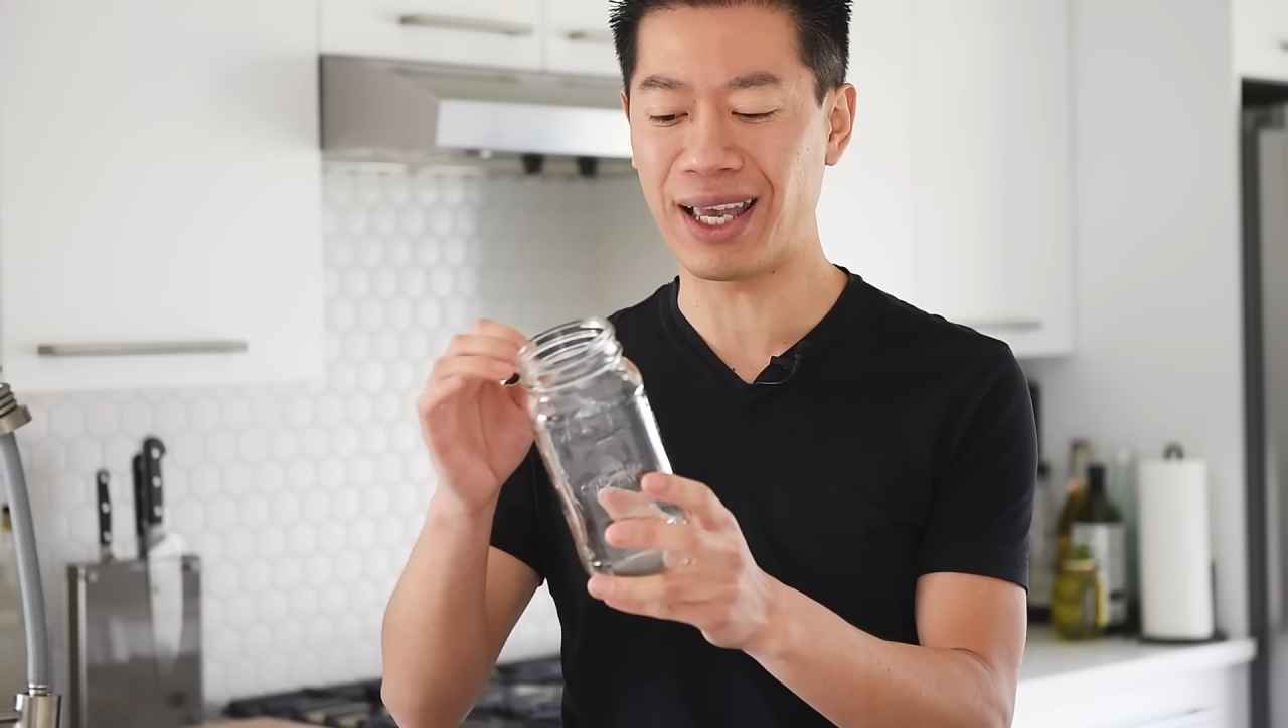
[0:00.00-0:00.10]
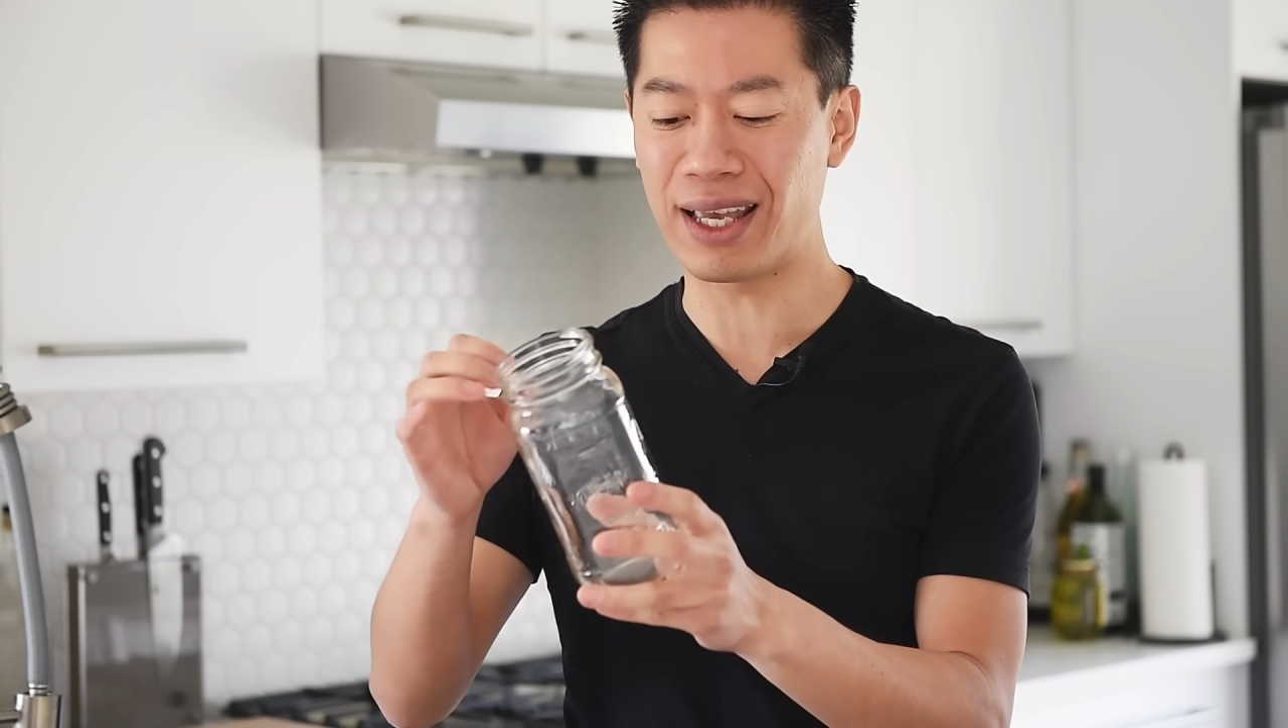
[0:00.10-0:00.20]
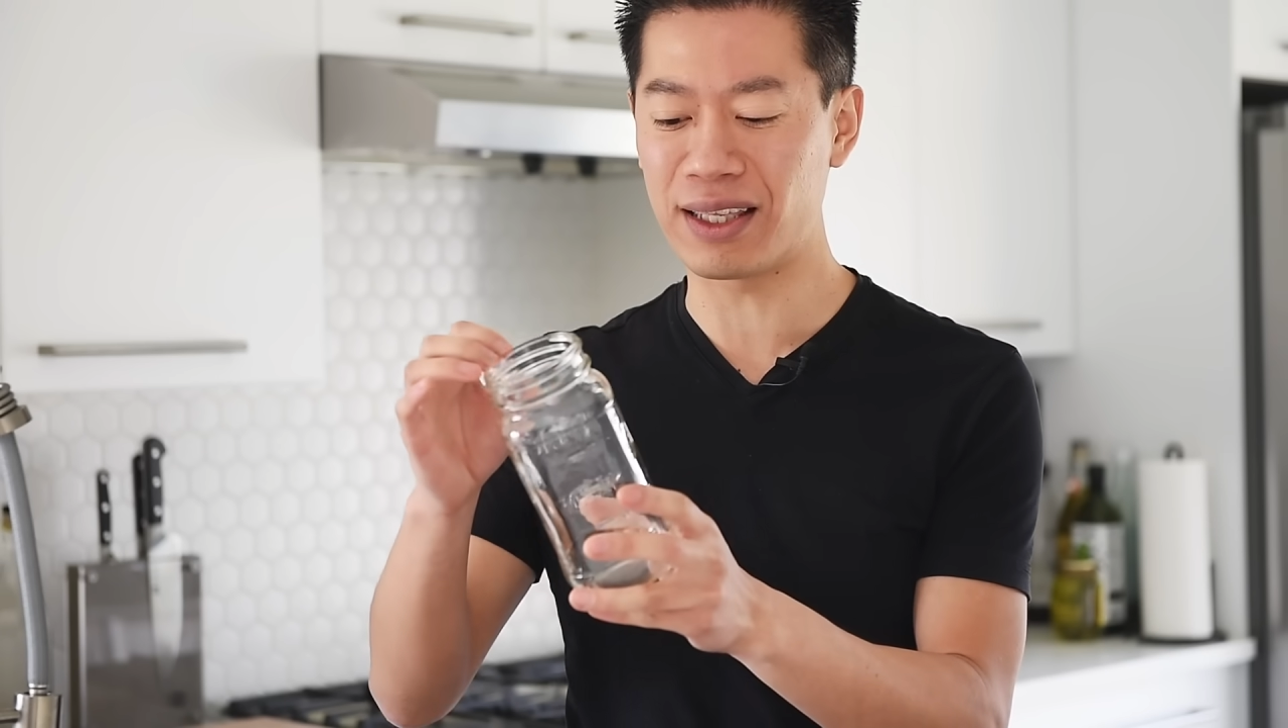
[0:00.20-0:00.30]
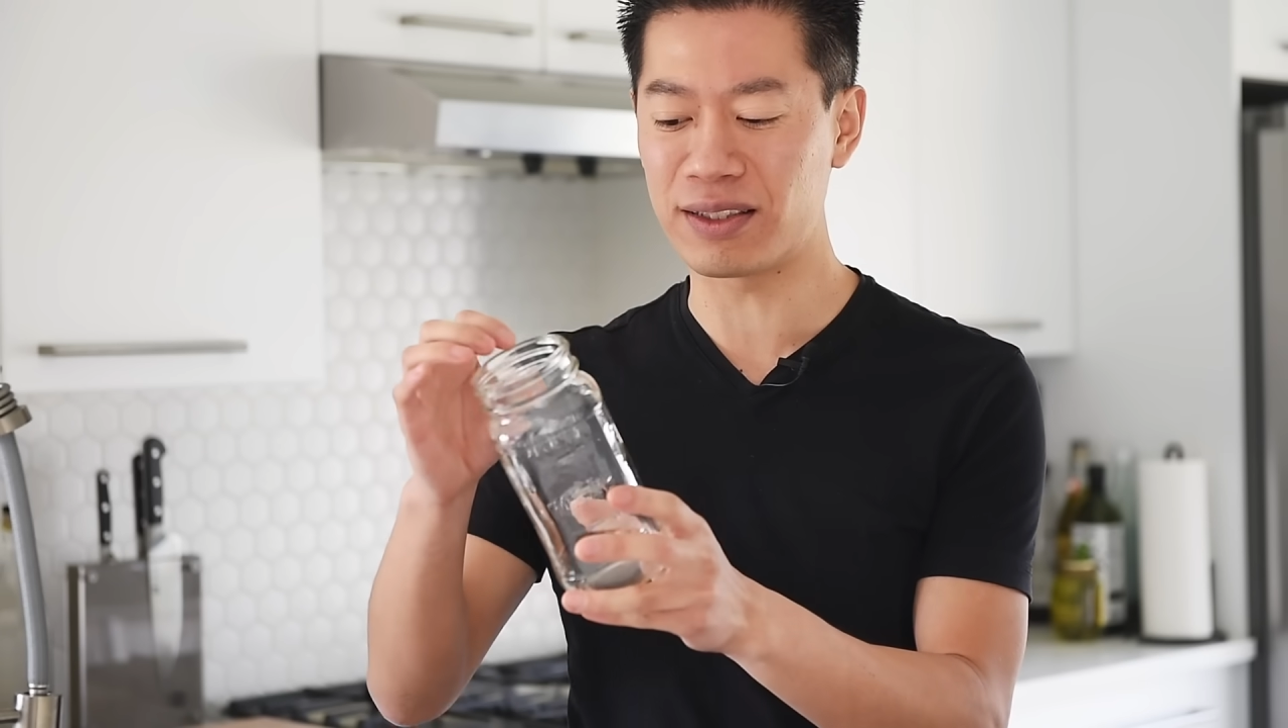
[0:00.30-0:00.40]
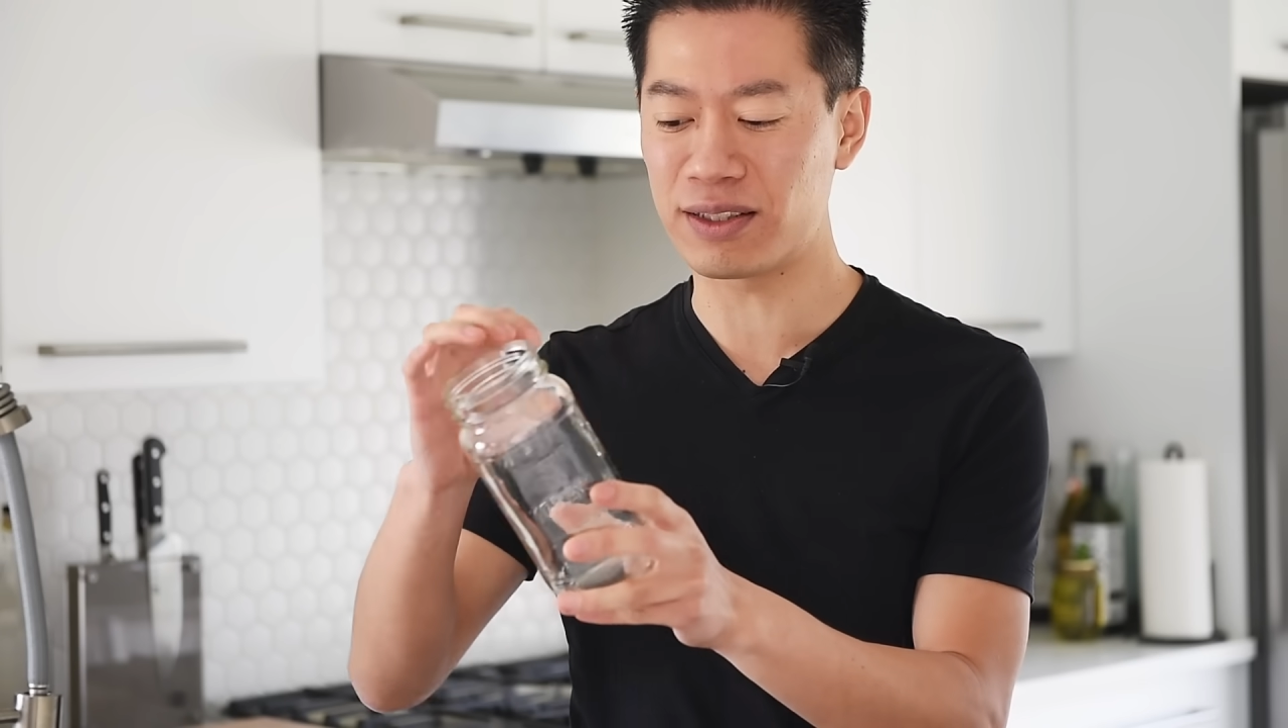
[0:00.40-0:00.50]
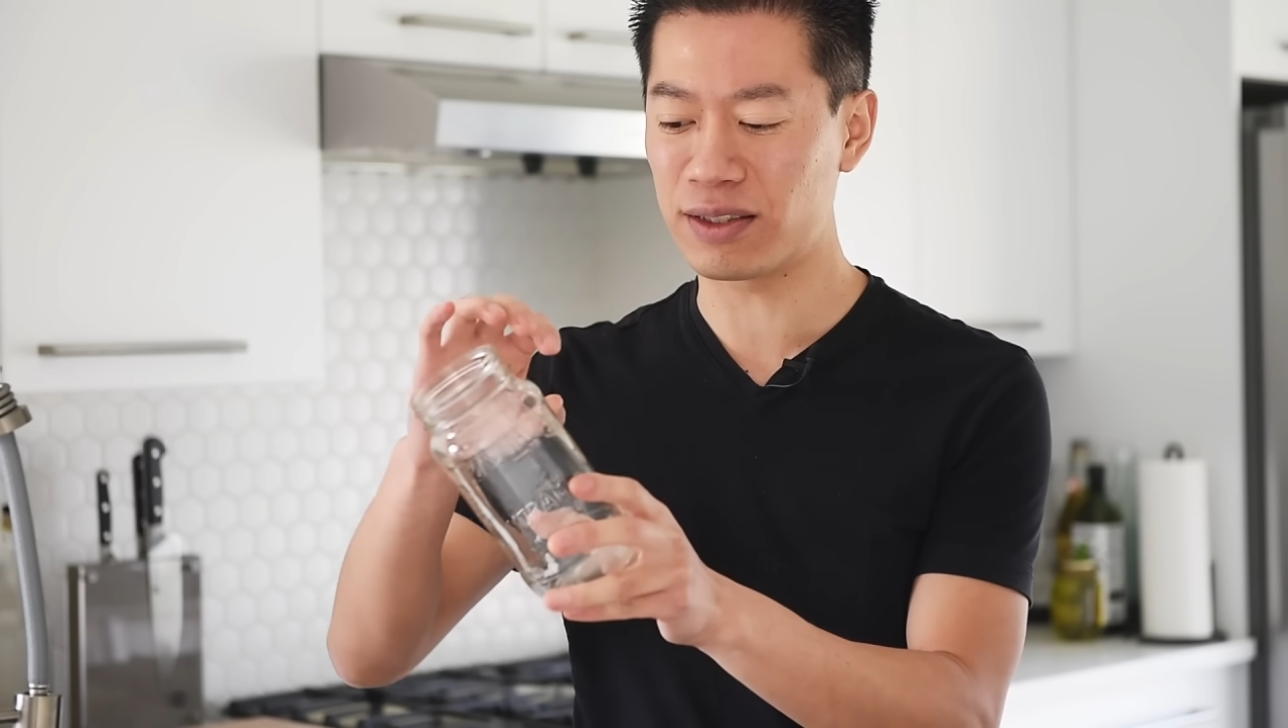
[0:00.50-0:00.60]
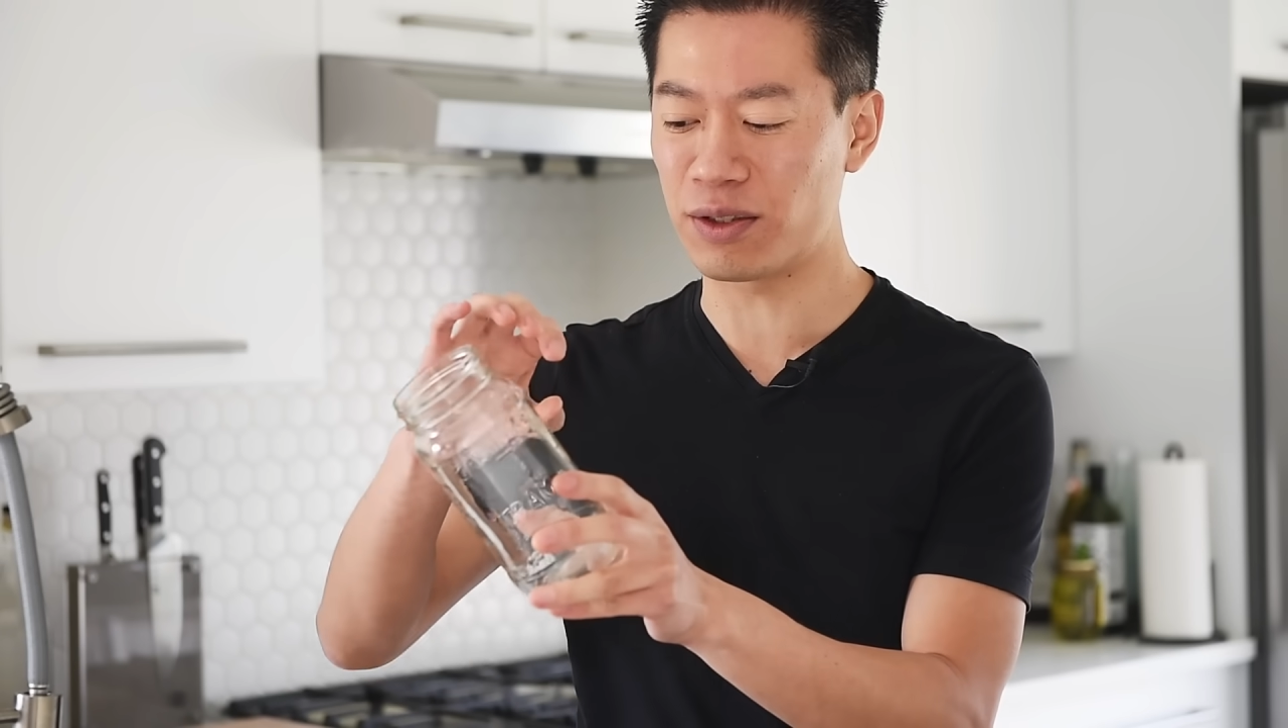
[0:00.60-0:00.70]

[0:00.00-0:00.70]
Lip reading: and